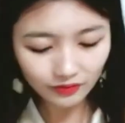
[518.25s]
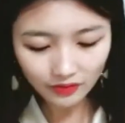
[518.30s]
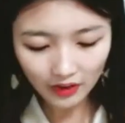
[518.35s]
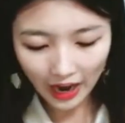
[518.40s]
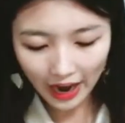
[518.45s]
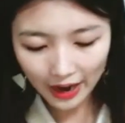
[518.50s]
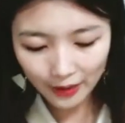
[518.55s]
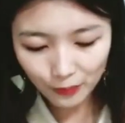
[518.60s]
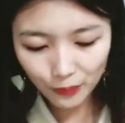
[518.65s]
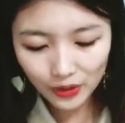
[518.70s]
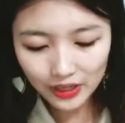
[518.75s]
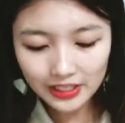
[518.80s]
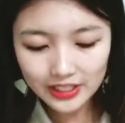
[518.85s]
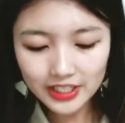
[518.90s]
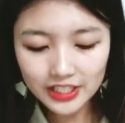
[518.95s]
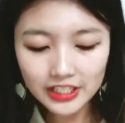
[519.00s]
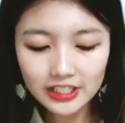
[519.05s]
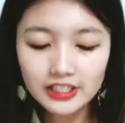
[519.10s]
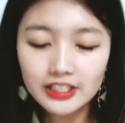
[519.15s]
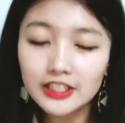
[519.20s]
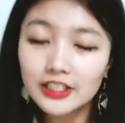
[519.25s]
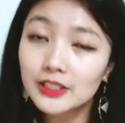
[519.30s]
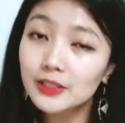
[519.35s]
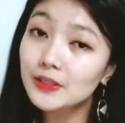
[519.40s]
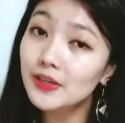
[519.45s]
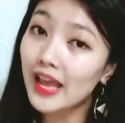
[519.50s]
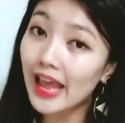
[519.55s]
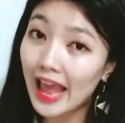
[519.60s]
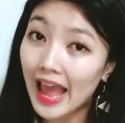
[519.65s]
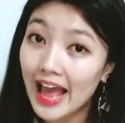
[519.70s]
I want
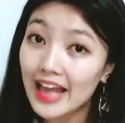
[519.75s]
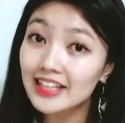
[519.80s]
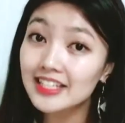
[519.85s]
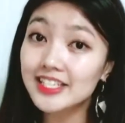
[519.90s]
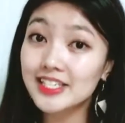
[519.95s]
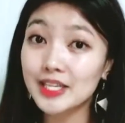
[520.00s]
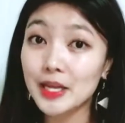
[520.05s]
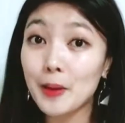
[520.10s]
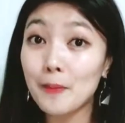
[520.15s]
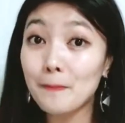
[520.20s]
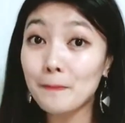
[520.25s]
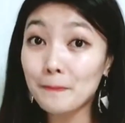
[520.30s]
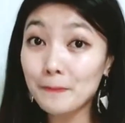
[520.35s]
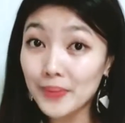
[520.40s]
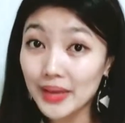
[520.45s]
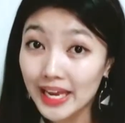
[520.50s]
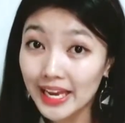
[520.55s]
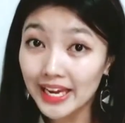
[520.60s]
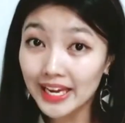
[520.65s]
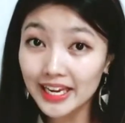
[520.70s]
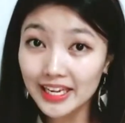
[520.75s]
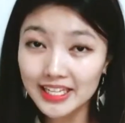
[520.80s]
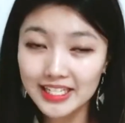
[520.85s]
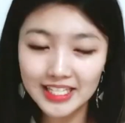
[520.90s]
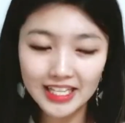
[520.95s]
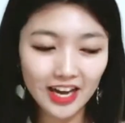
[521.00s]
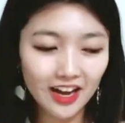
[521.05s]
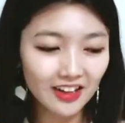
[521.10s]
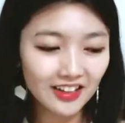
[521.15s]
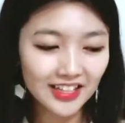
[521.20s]
to add some beads
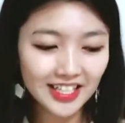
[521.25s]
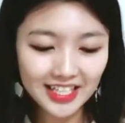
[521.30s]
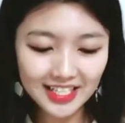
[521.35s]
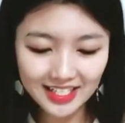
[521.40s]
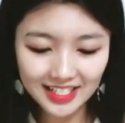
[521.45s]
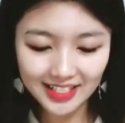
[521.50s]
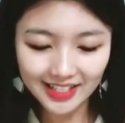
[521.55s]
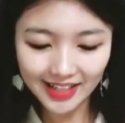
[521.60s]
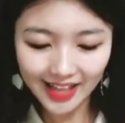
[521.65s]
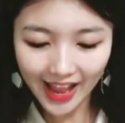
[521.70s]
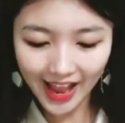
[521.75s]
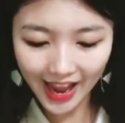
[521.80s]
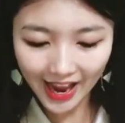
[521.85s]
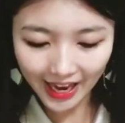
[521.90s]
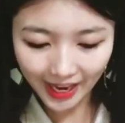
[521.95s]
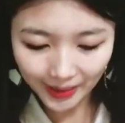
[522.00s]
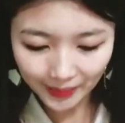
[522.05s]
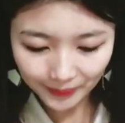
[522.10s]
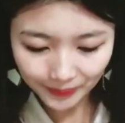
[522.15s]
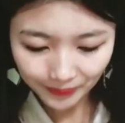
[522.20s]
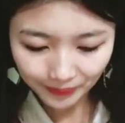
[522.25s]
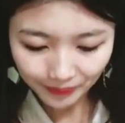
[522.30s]
on this slime.